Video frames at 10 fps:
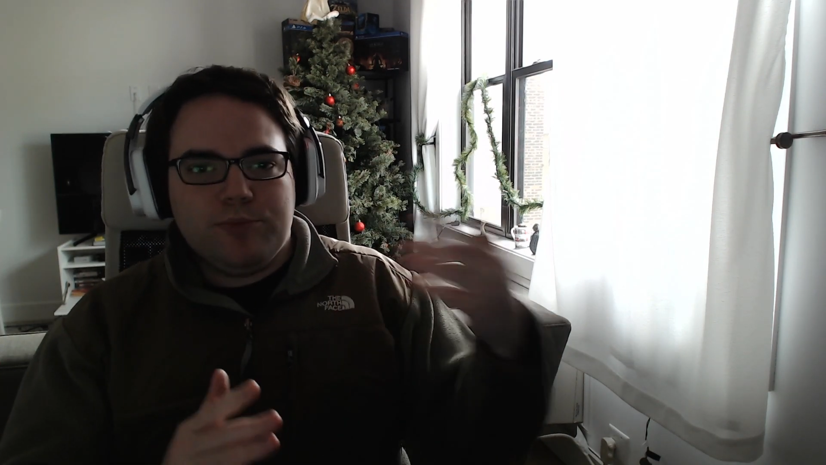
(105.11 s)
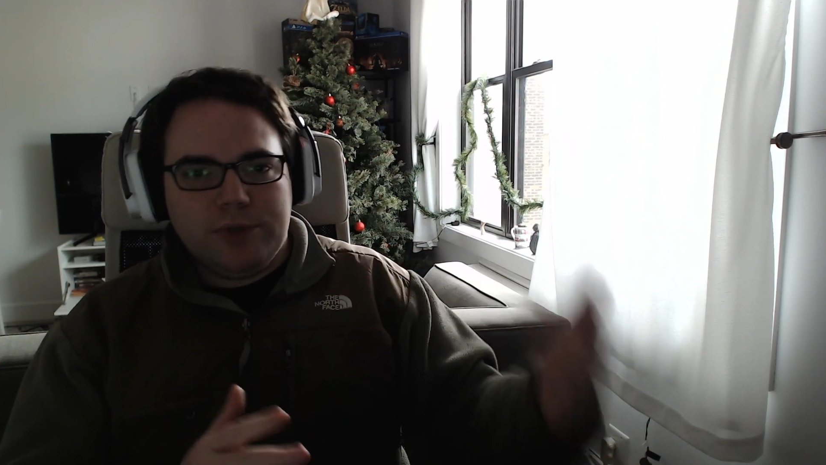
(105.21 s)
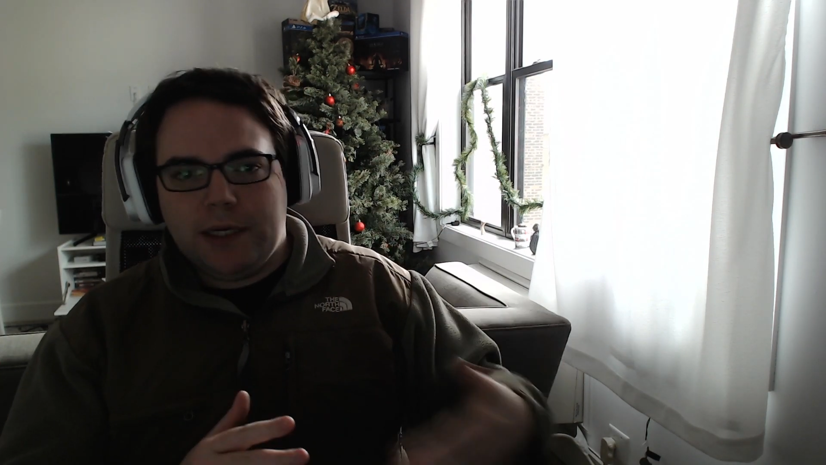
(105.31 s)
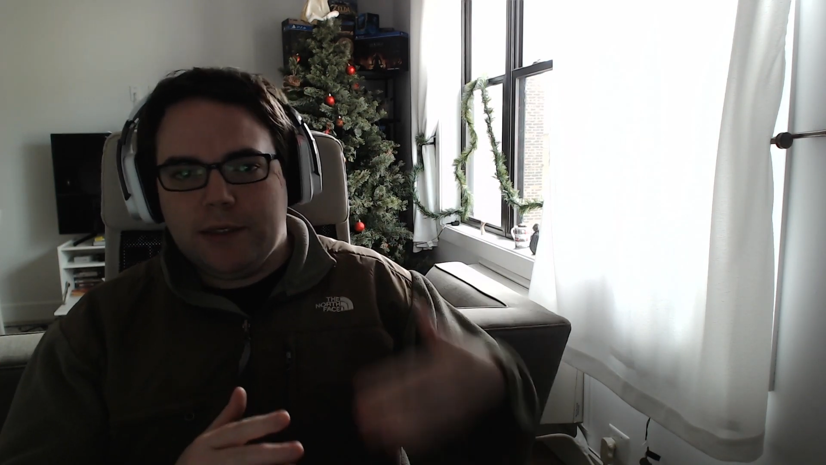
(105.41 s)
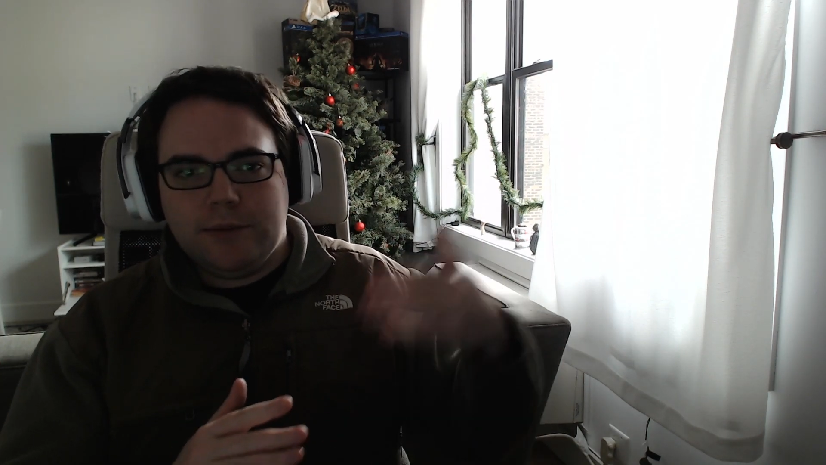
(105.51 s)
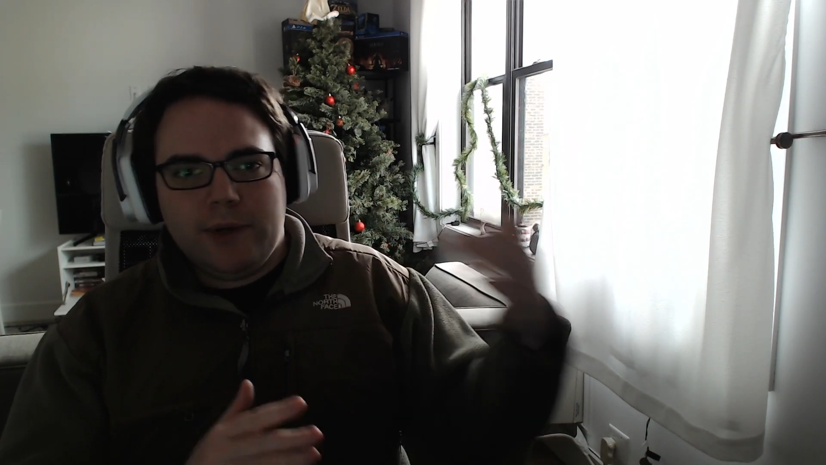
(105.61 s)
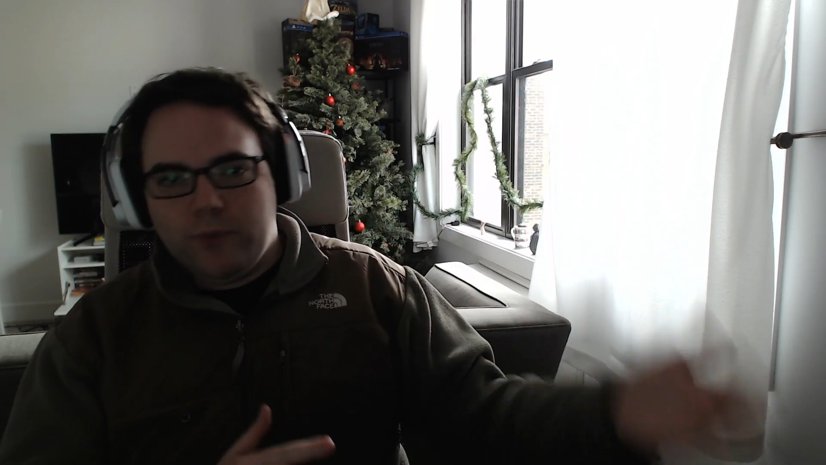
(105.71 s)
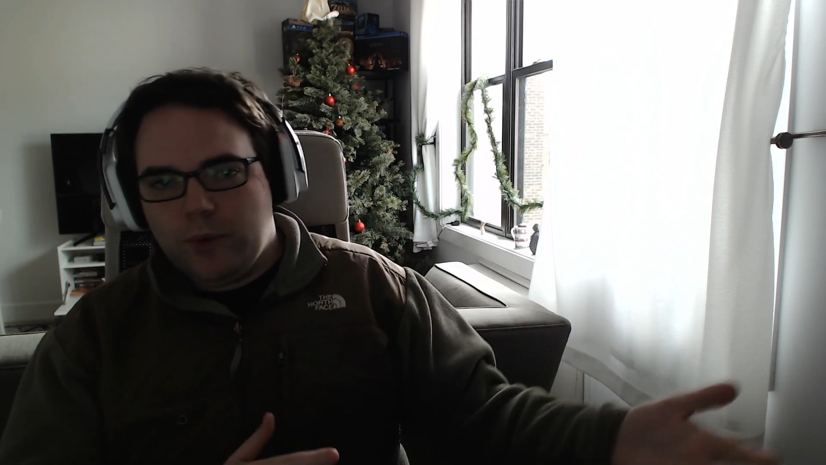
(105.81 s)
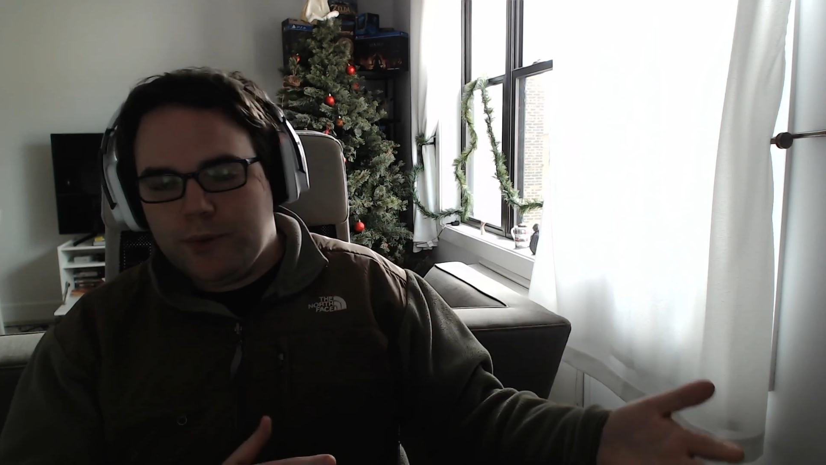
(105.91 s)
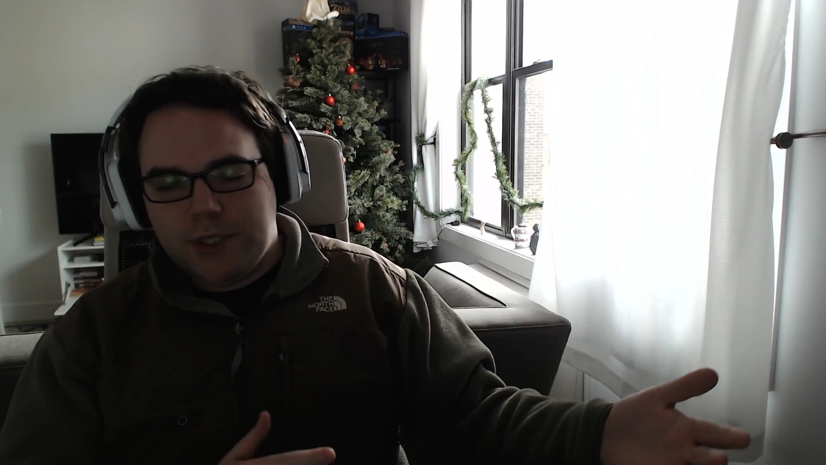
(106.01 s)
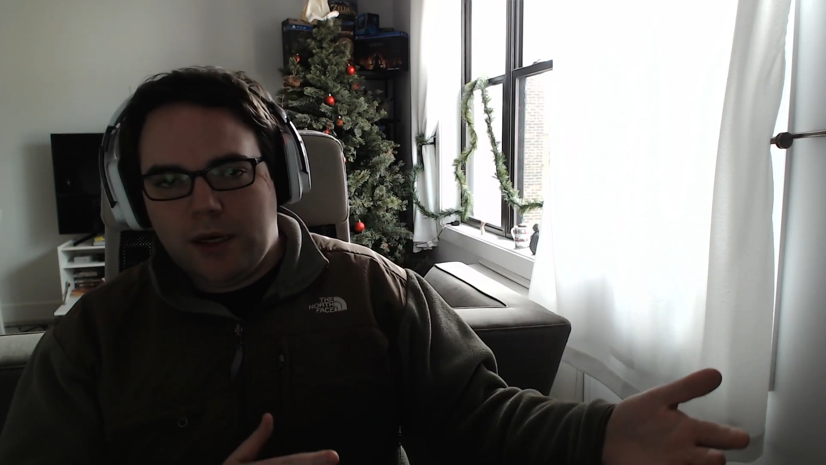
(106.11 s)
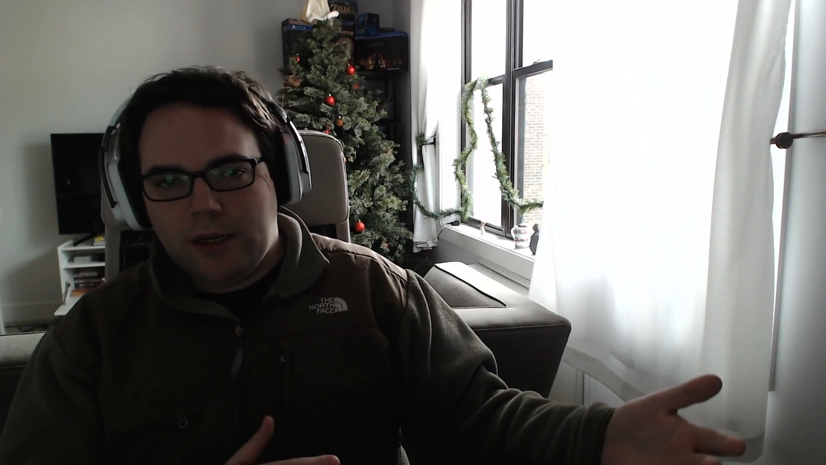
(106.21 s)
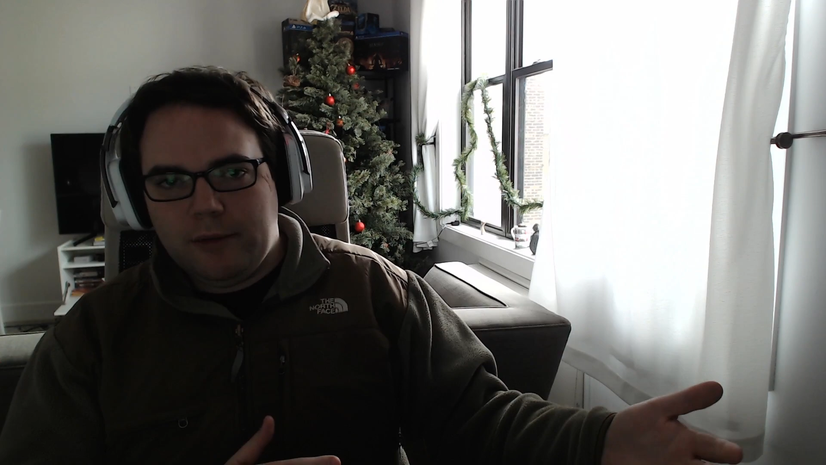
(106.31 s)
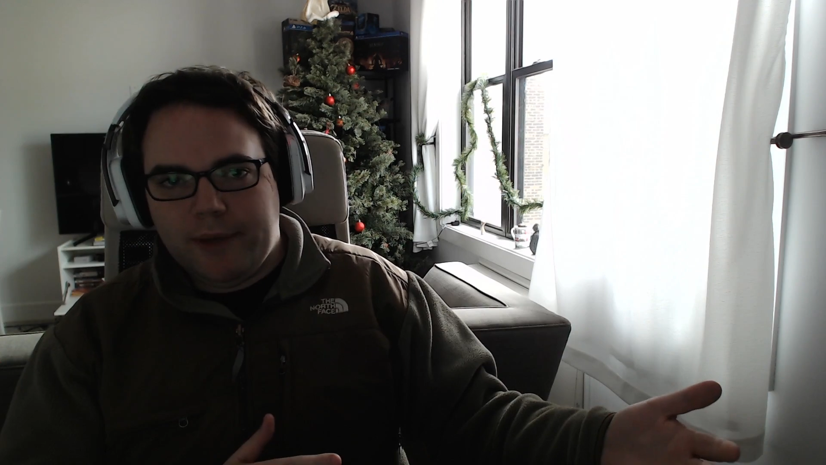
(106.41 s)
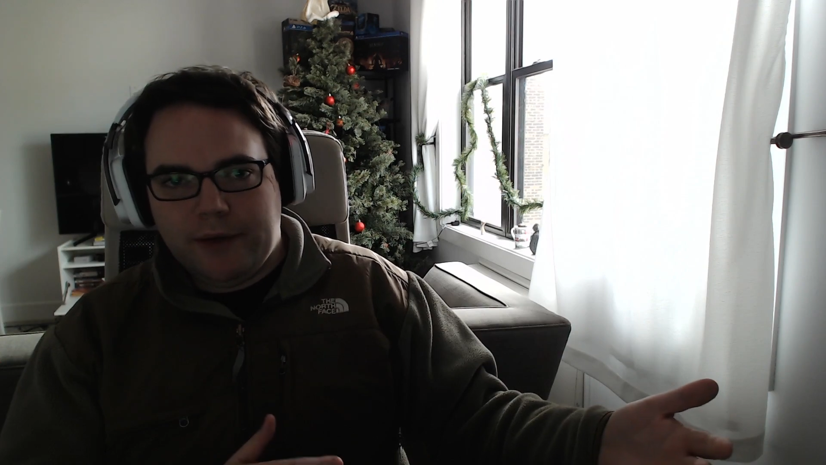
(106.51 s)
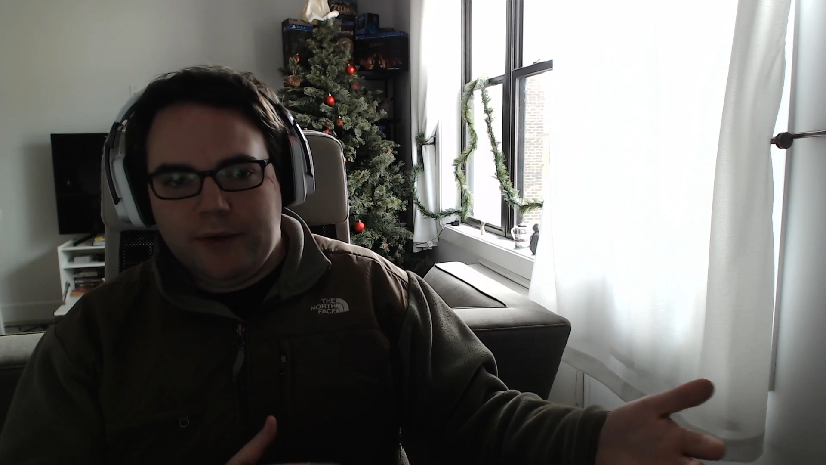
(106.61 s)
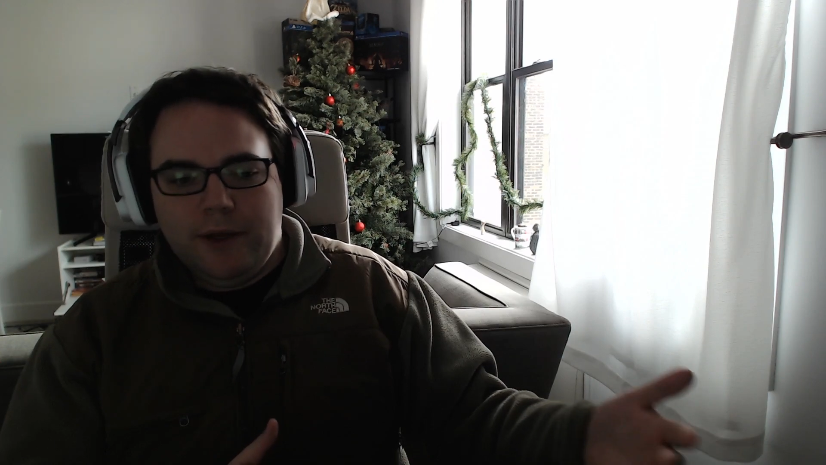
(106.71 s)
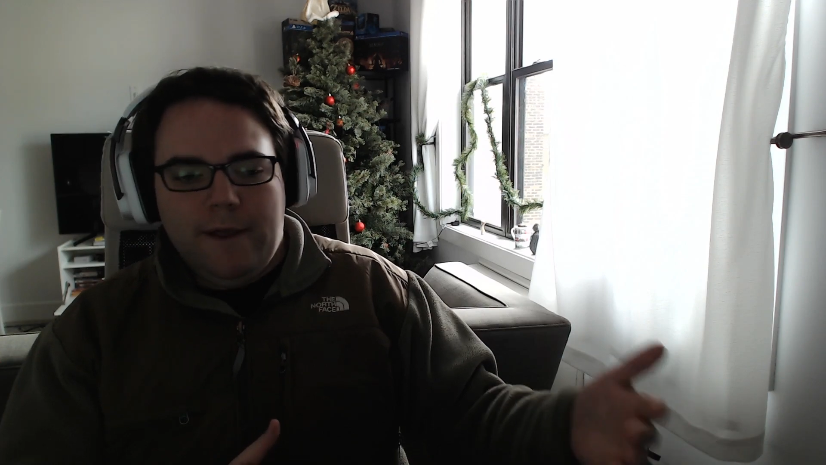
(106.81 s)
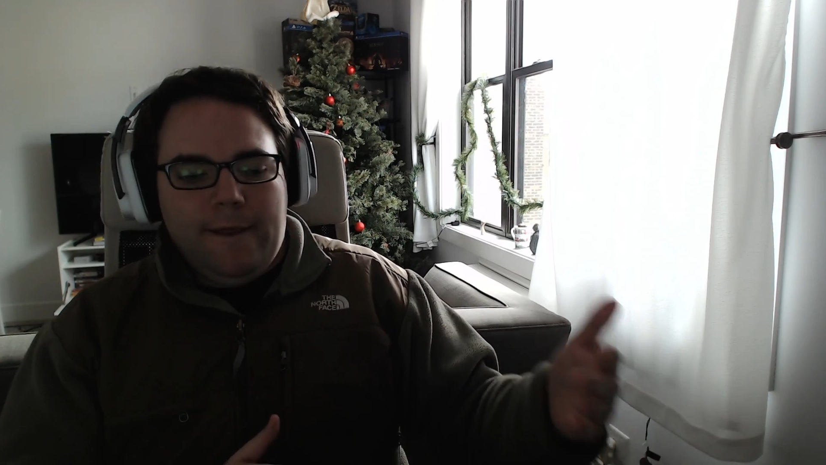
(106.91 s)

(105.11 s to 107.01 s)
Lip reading: product or whatever we were talking about